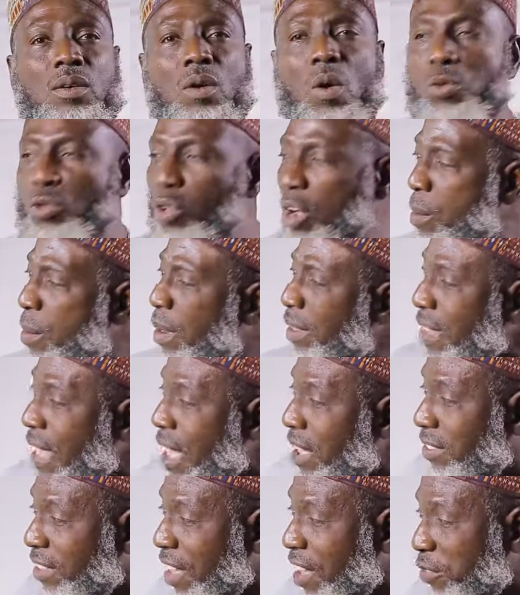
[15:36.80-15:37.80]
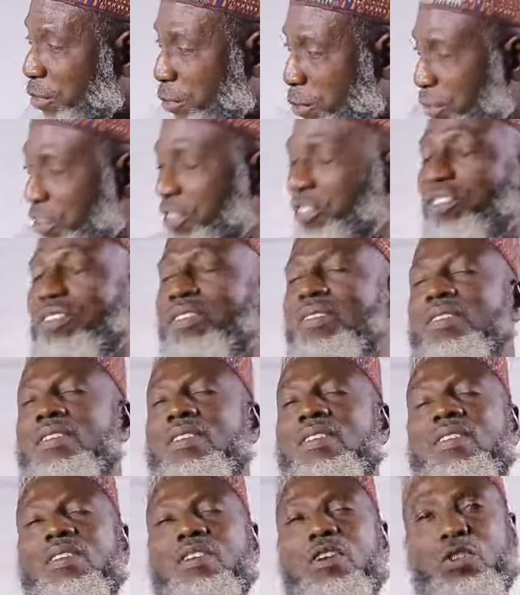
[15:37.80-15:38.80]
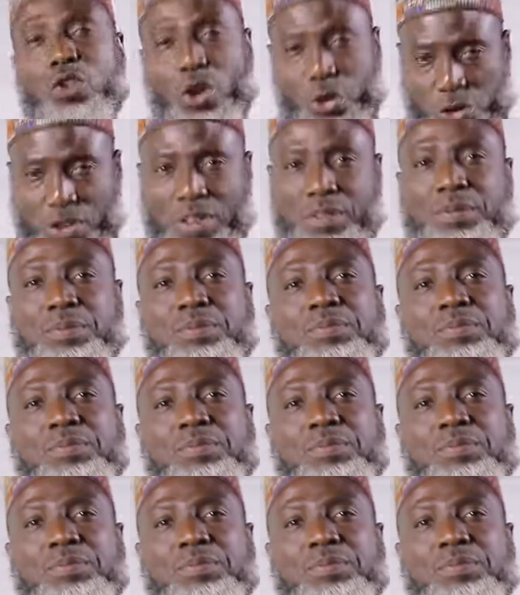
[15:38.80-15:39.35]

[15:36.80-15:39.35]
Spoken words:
when we talk about excise duties reduction,